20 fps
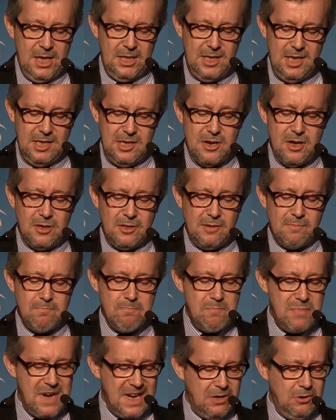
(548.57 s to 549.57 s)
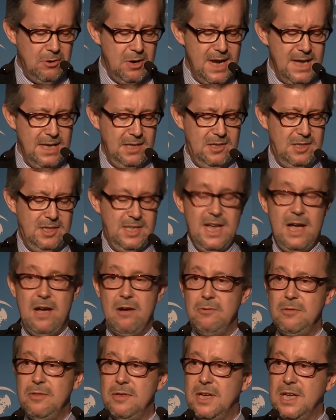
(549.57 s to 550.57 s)
did not percolate
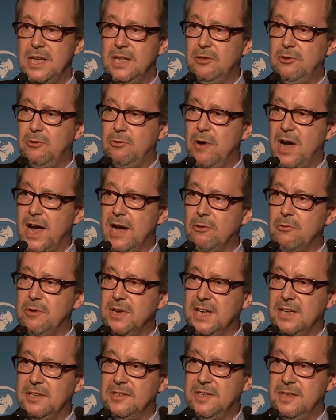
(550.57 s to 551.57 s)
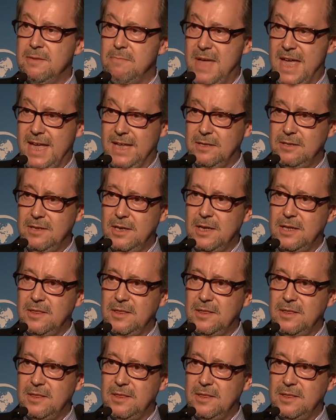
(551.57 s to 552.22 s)
down into aggregate demand